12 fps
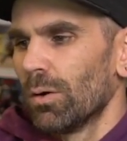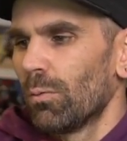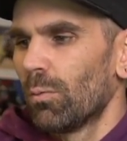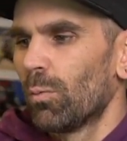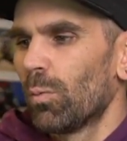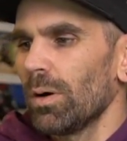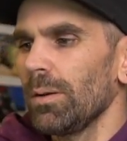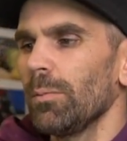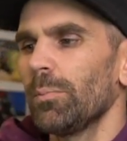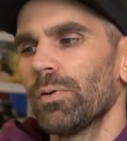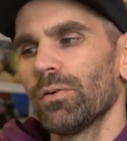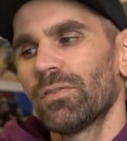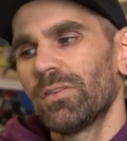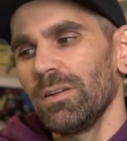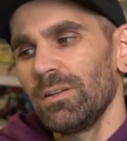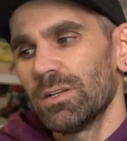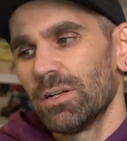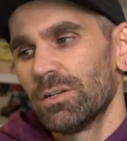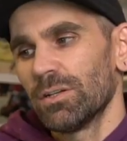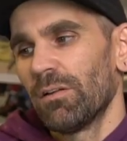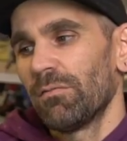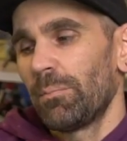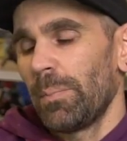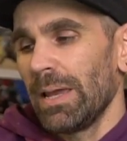What percentage
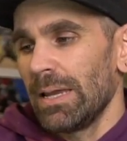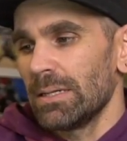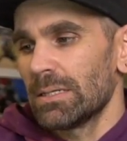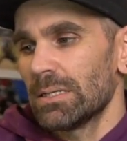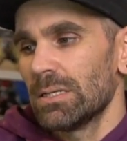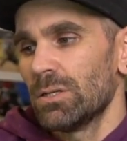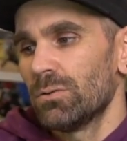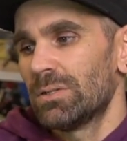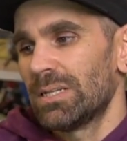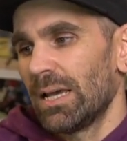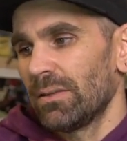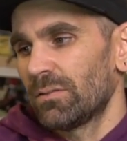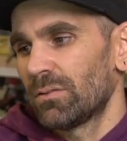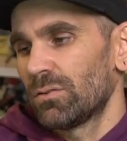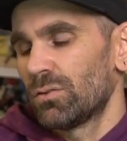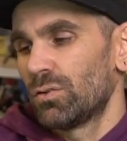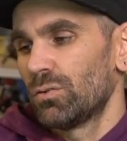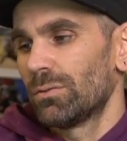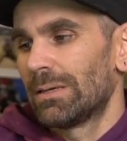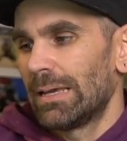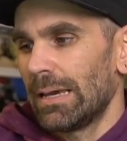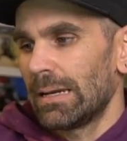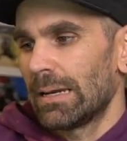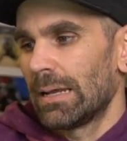of paint you test to
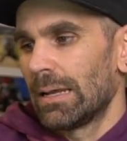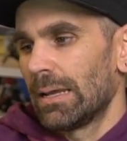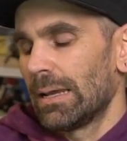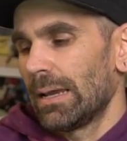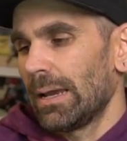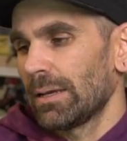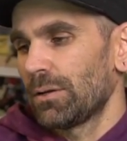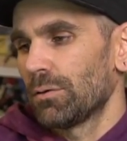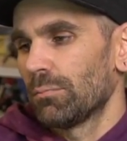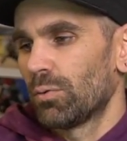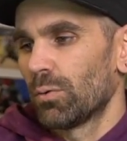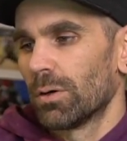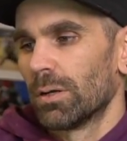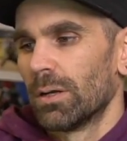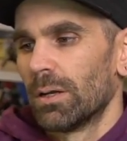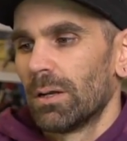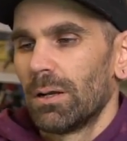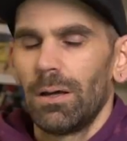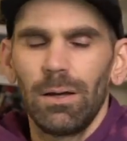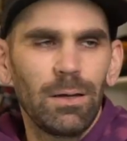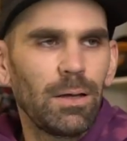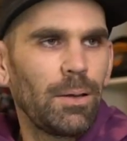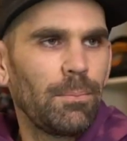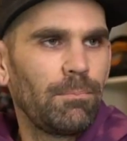get accurate bore?
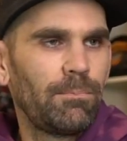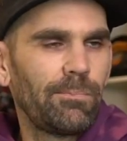Normally